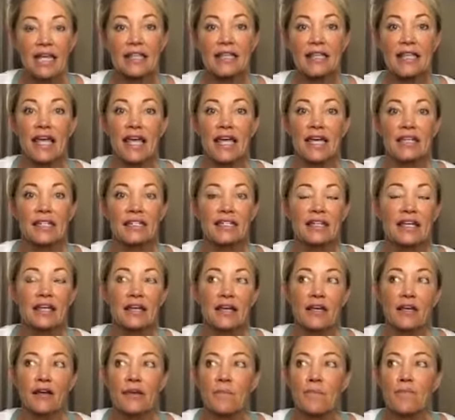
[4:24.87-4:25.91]
that
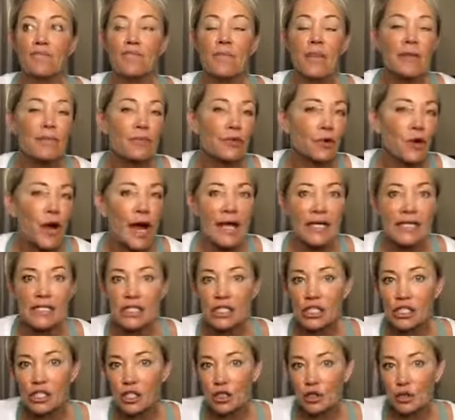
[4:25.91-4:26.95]
memorize
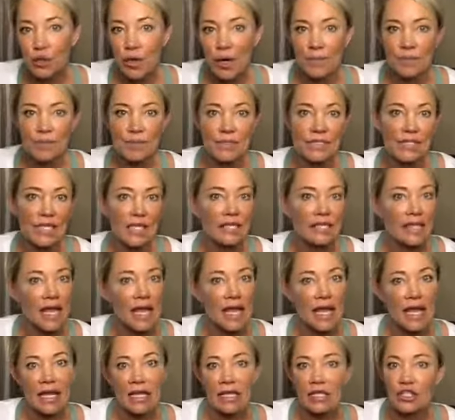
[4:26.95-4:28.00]
scripts and
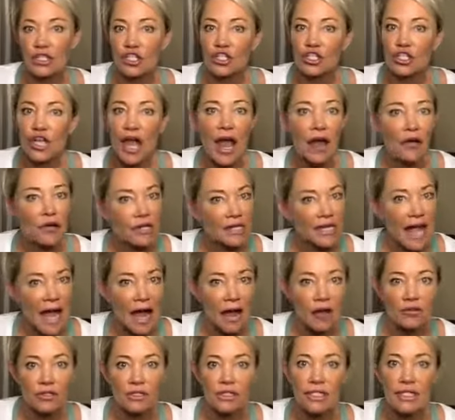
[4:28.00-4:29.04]
they shout it
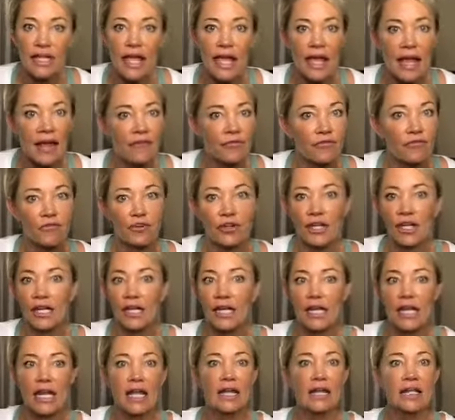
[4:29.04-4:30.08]
out to
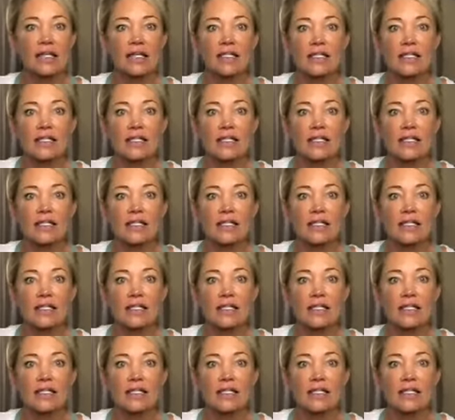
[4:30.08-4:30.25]
every